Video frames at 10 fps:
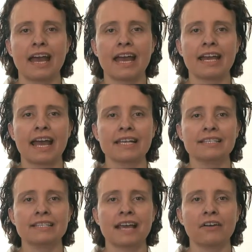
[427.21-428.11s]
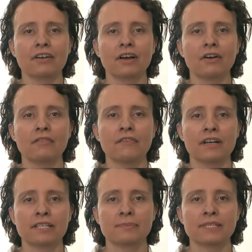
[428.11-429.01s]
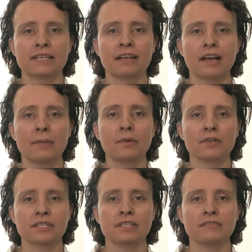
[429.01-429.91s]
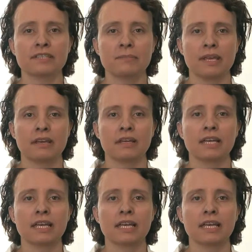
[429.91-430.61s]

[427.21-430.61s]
An acid alcohol fast bacilli positive smear